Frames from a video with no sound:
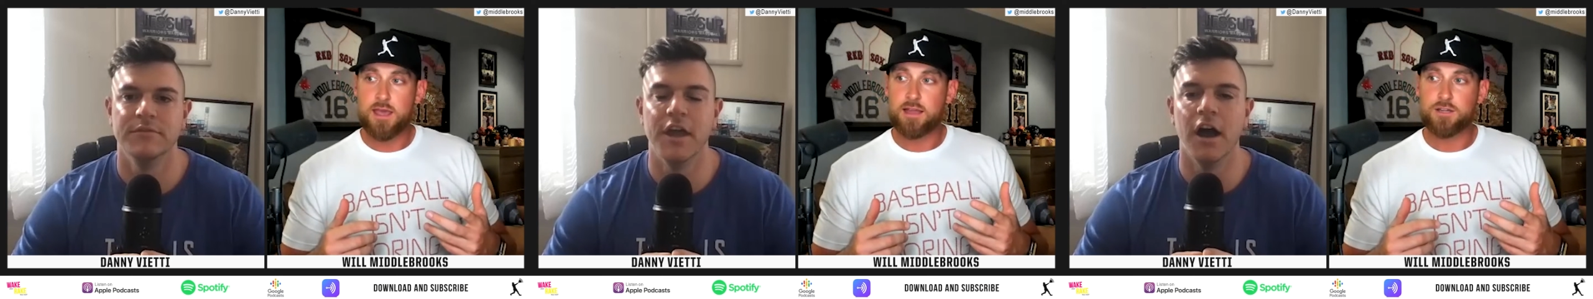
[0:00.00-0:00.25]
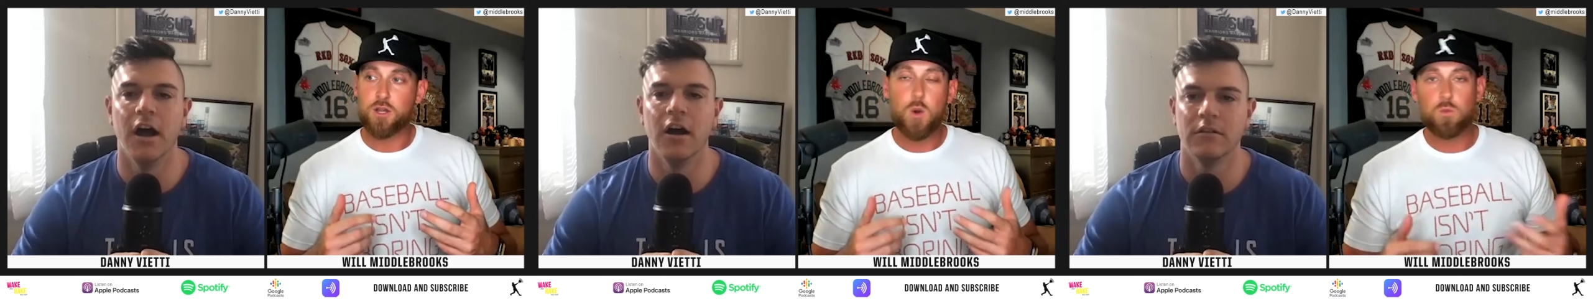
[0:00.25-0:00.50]

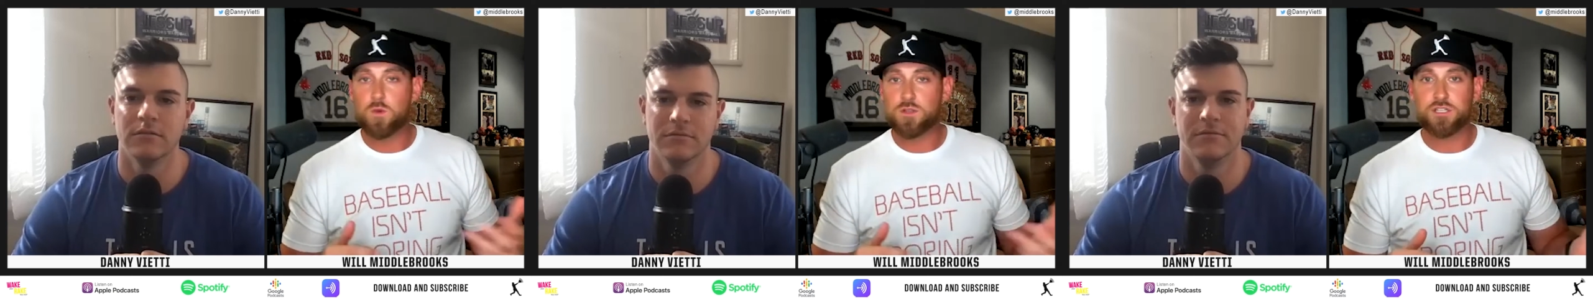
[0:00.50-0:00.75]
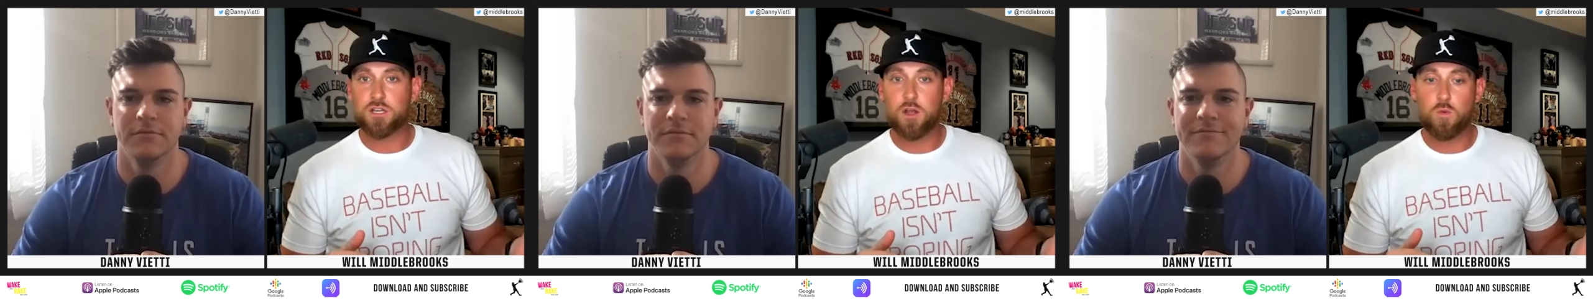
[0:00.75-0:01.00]
Speaker 1: no, no one wants
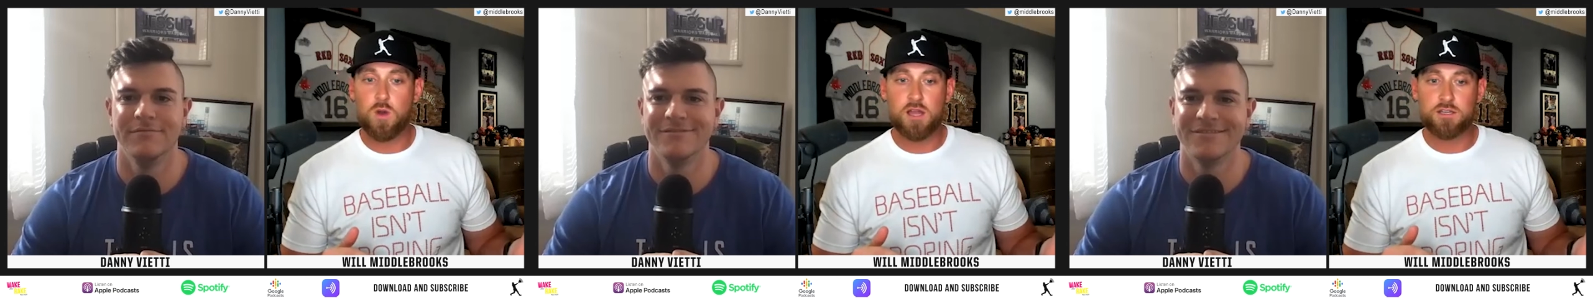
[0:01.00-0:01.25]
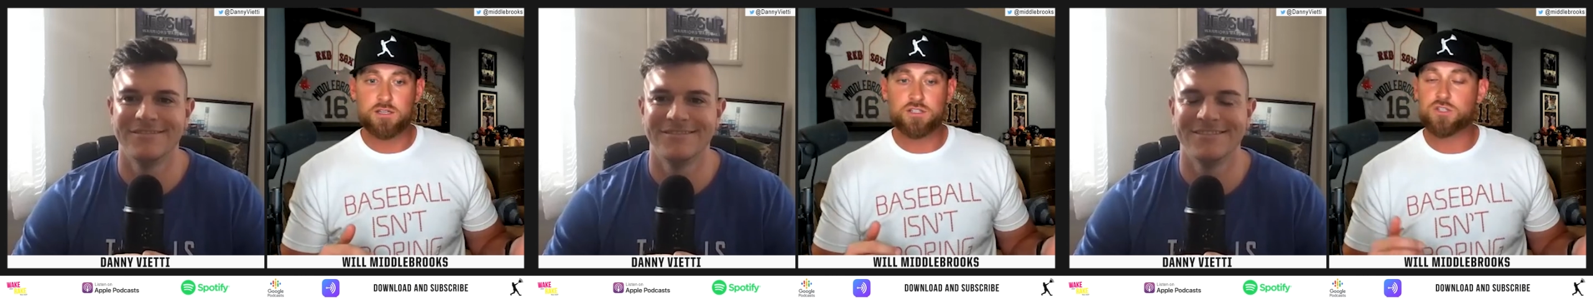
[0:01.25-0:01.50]
to go
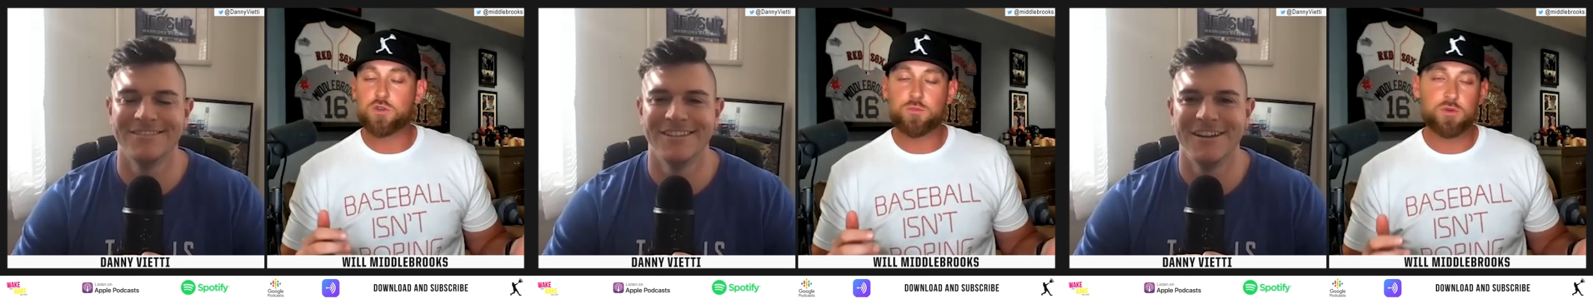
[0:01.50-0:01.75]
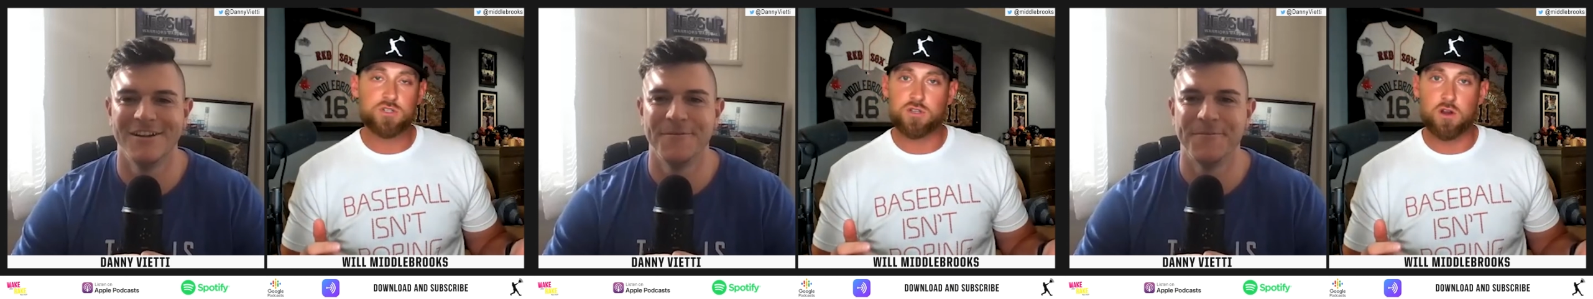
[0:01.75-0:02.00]
watch
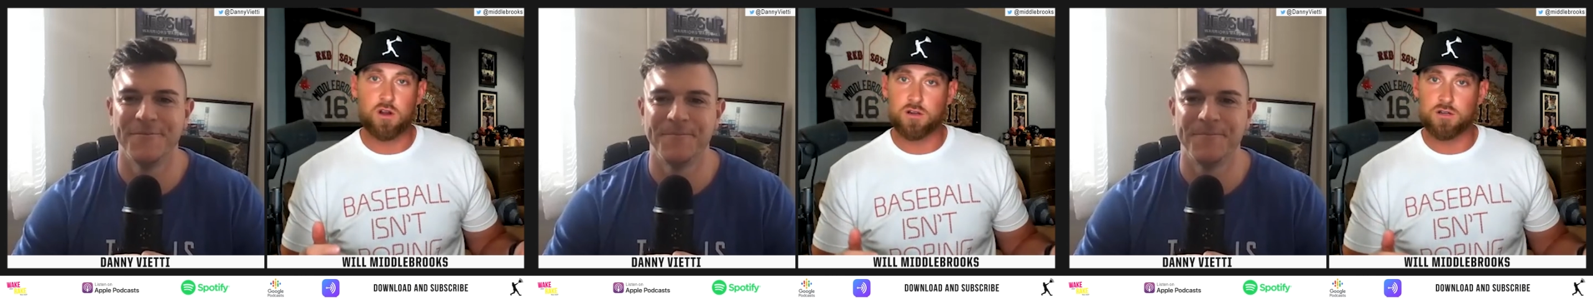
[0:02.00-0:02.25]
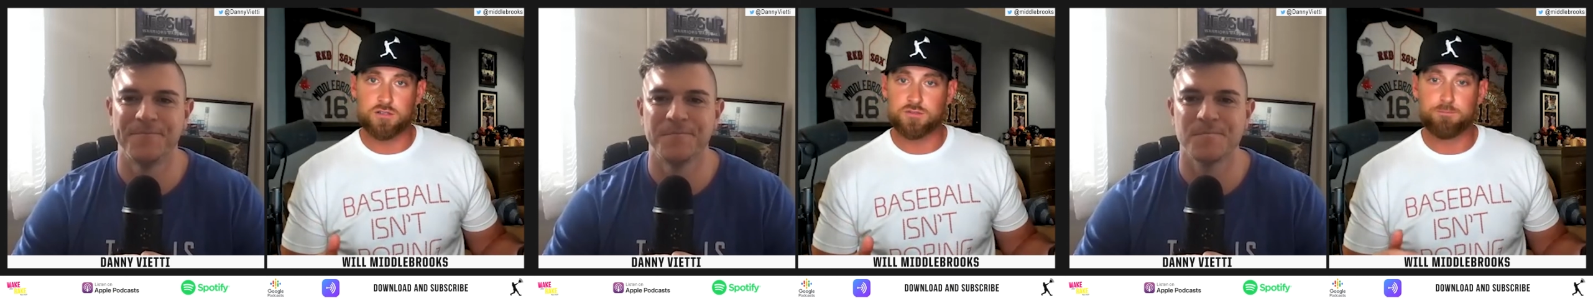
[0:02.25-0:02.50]

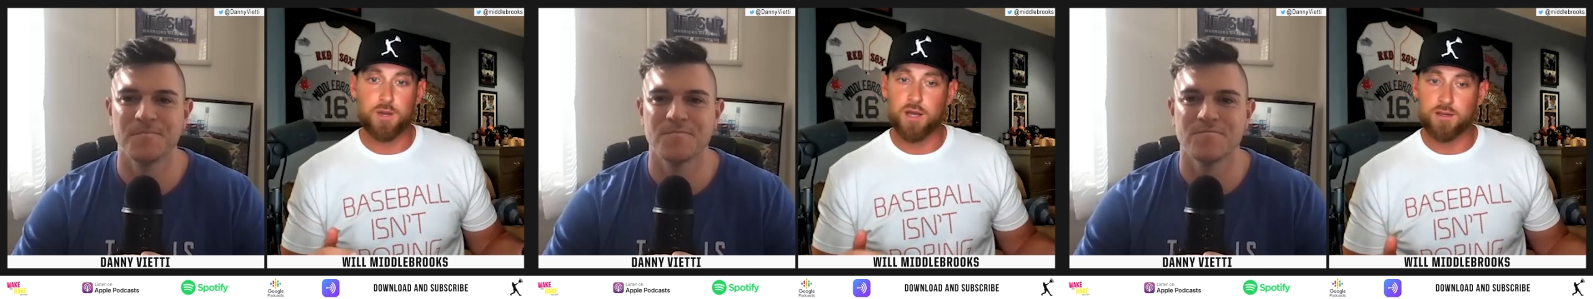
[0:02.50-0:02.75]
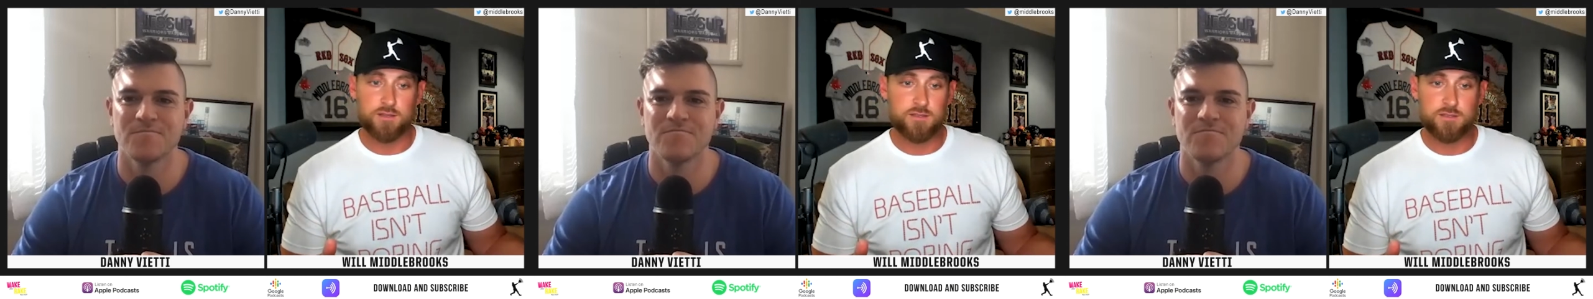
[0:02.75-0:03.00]
superstars
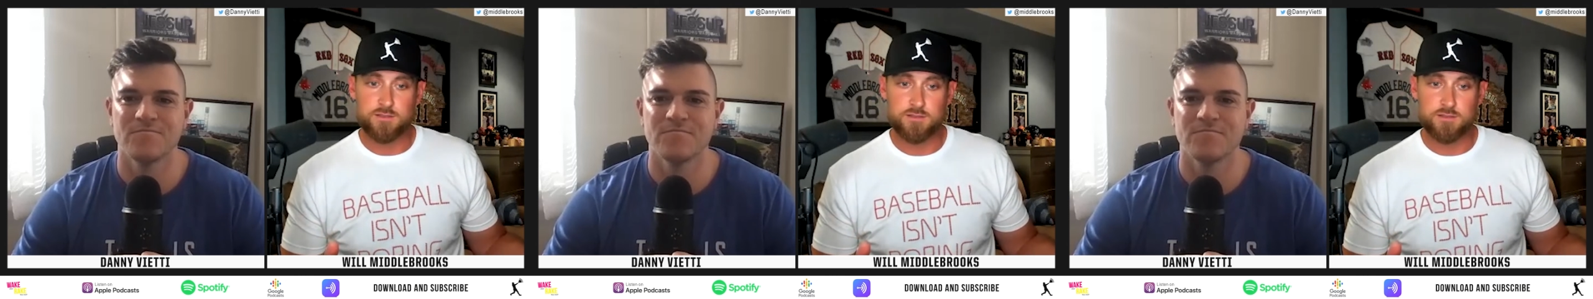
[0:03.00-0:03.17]
bunt.